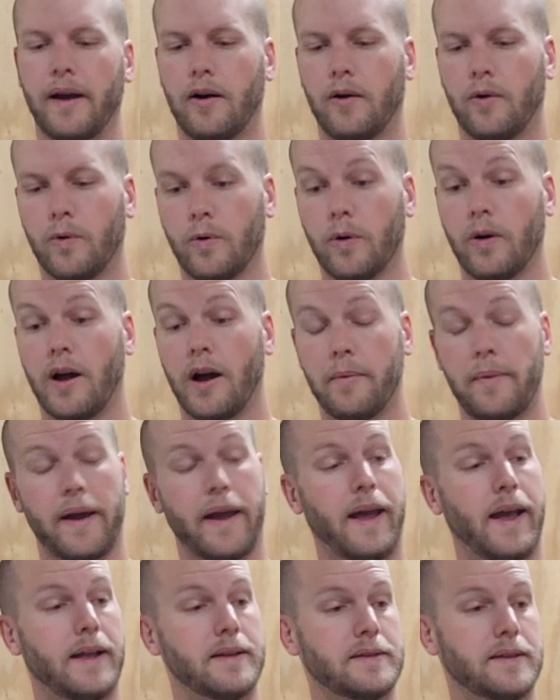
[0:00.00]
or on my
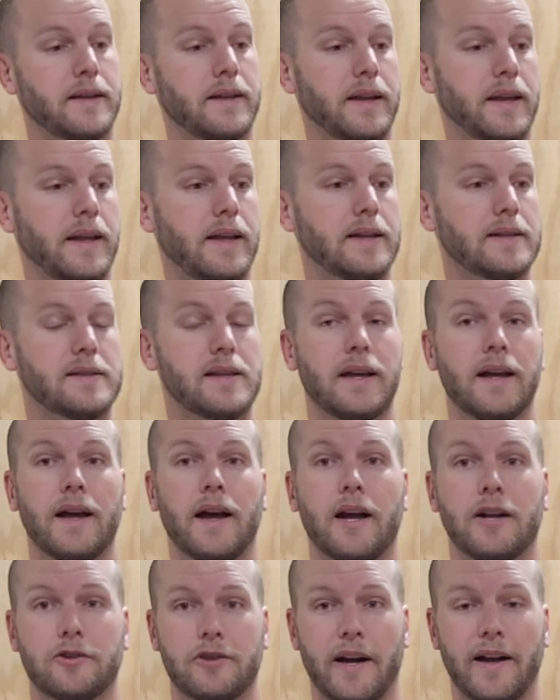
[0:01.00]
hands and knees
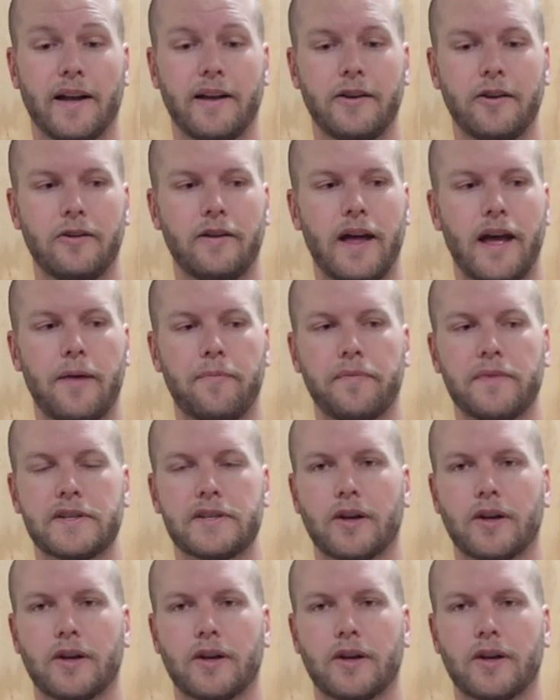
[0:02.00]
trying to do that.